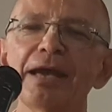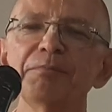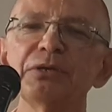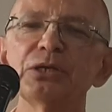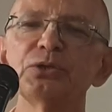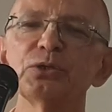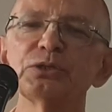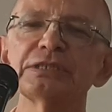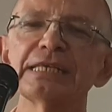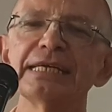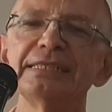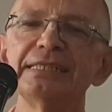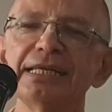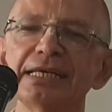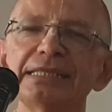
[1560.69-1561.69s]
because
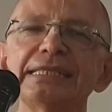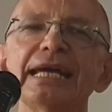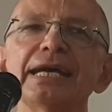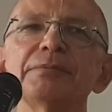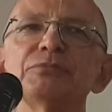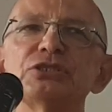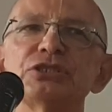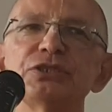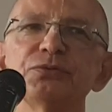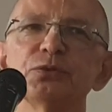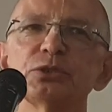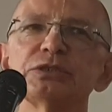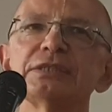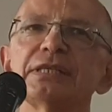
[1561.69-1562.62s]
at that time she was